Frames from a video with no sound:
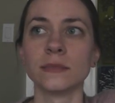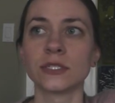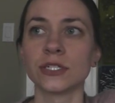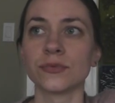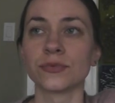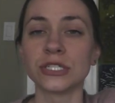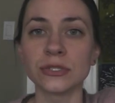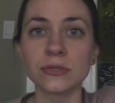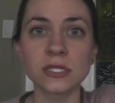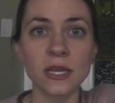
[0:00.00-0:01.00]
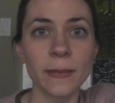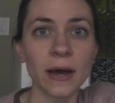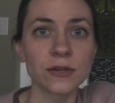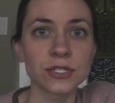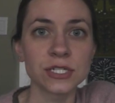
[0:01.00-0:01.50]
to reduce the
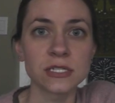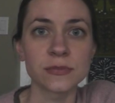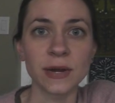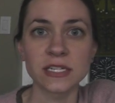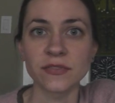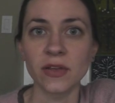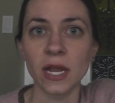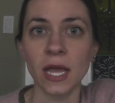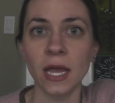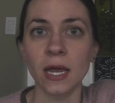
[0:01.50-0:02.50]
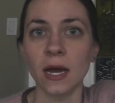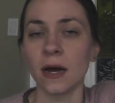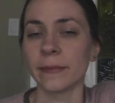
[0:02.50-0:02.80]
amount she's breastfeeding,